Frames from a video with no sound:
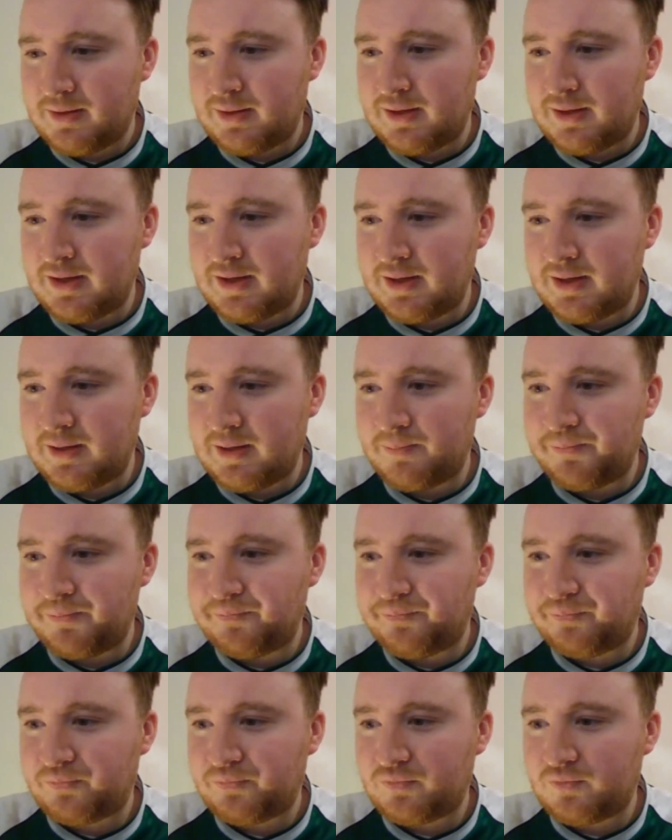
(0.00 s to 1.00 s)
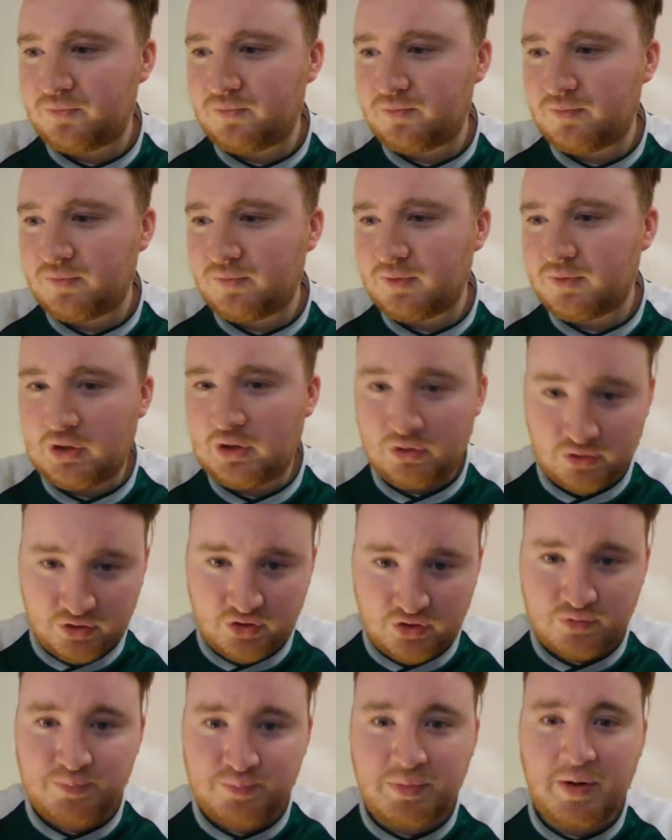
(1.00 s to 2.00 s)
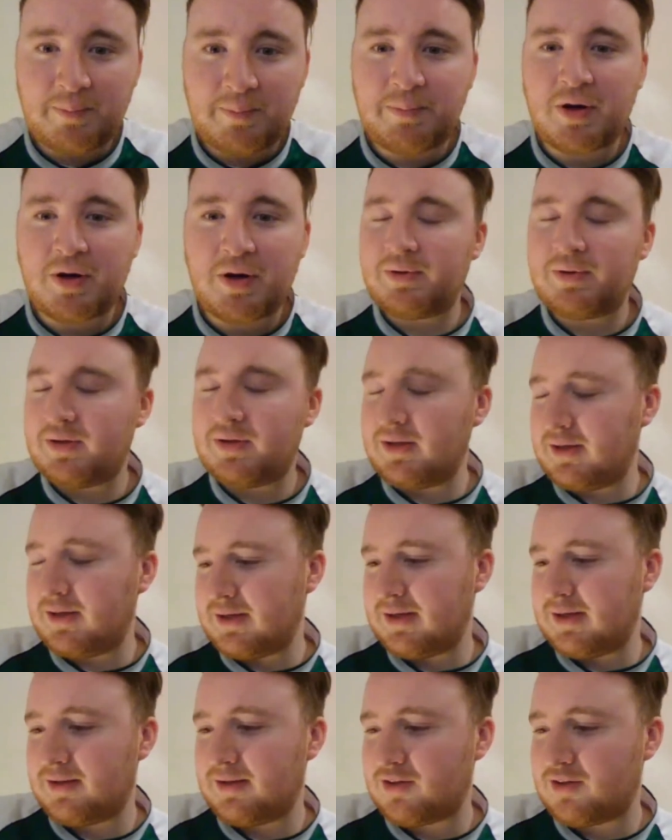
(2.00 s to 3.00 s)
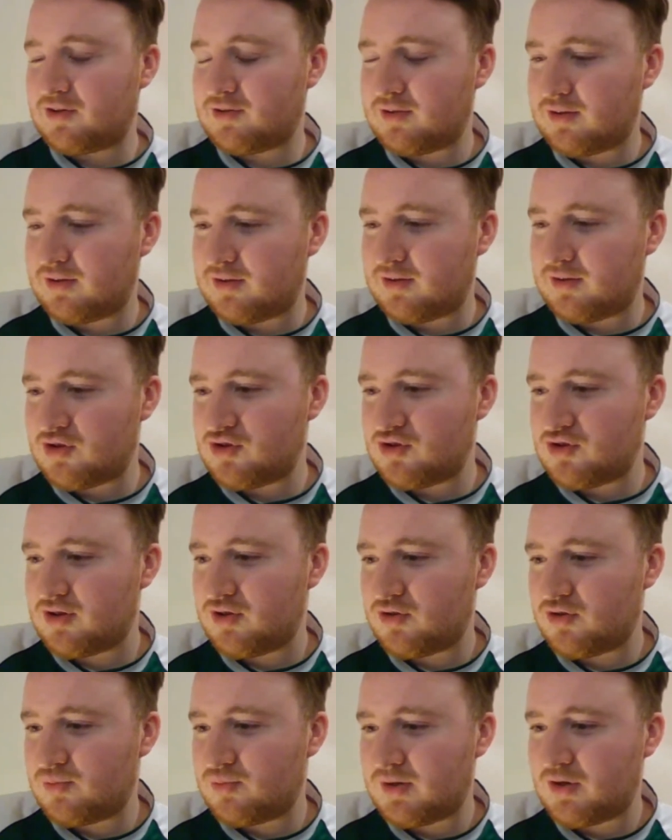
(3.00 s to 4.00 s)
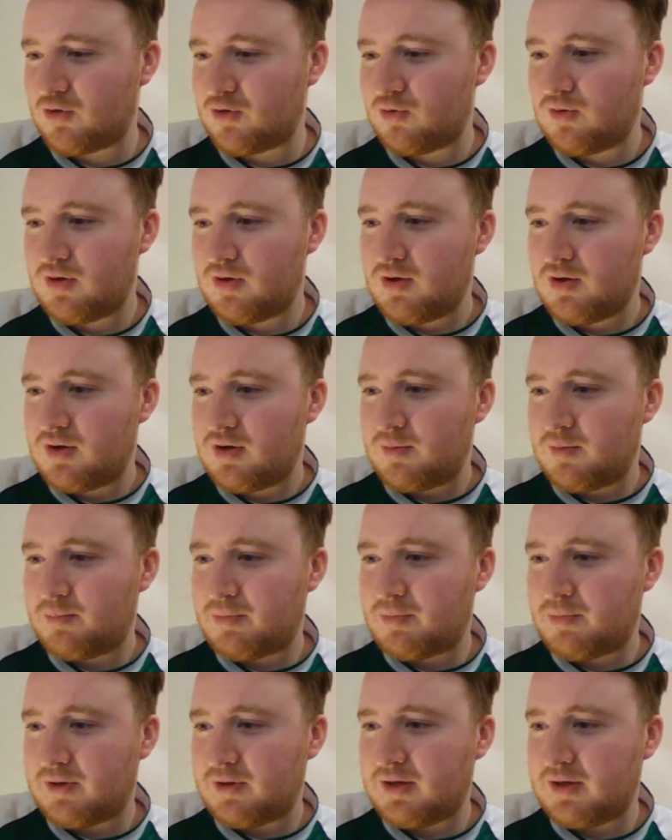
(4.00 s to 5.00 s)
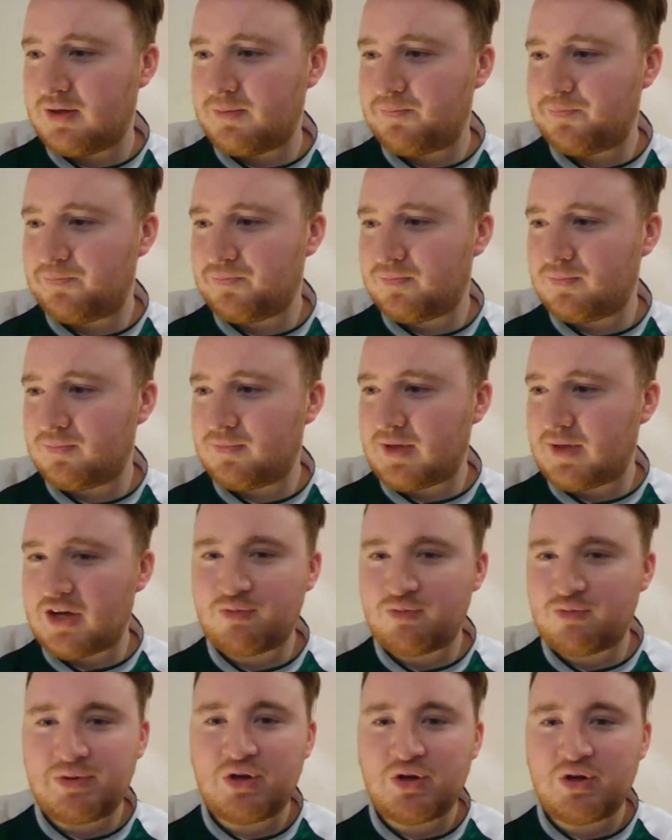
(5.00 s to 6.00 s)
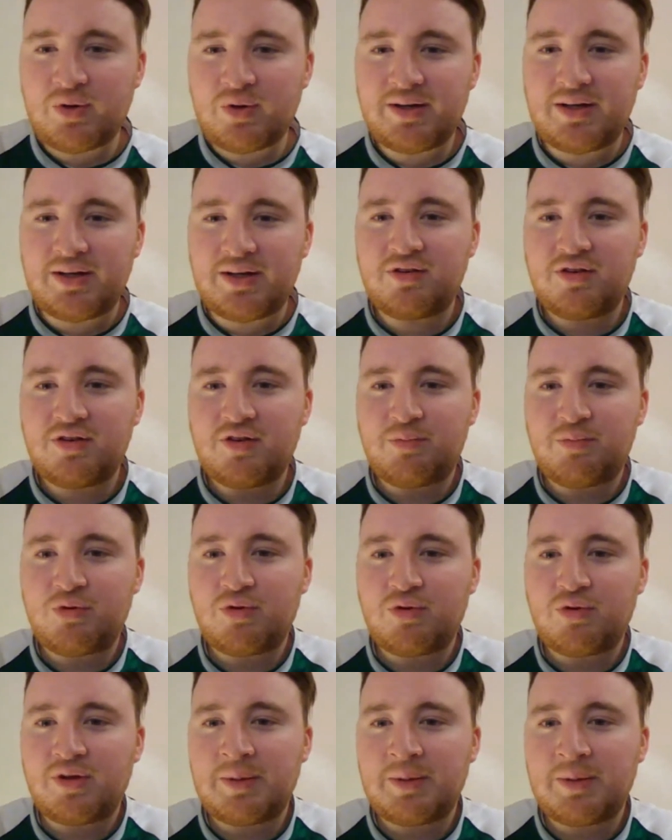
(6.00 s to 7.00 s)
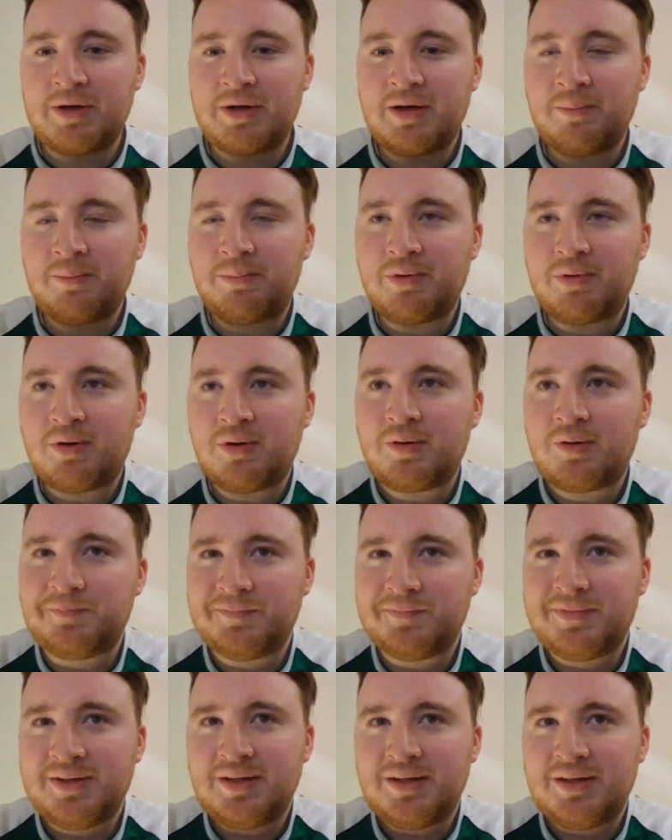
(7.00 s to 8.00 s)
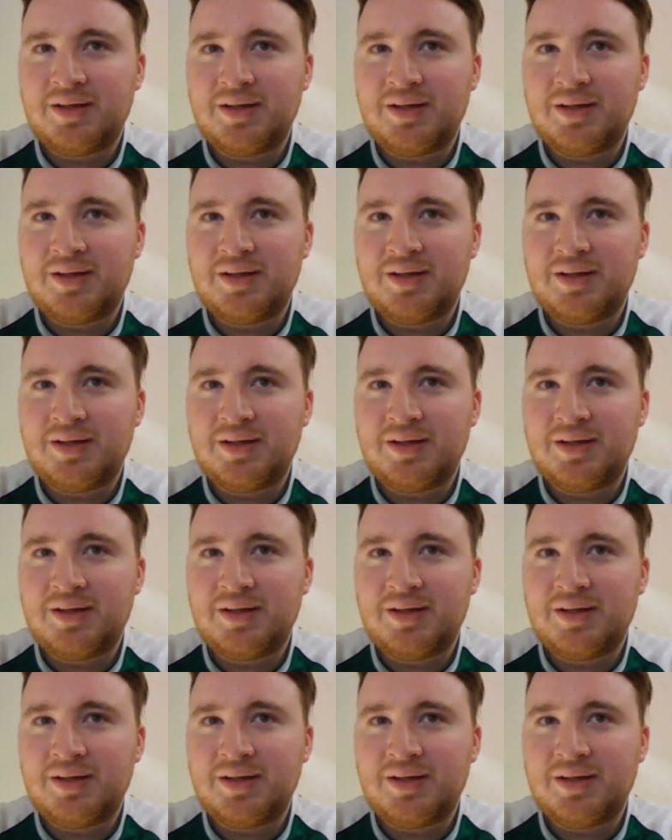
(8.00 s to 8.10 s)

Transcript: Um, you know, there's purple and grey this this year as well, but uh, that's been quite nice that they brought that back. But Aye.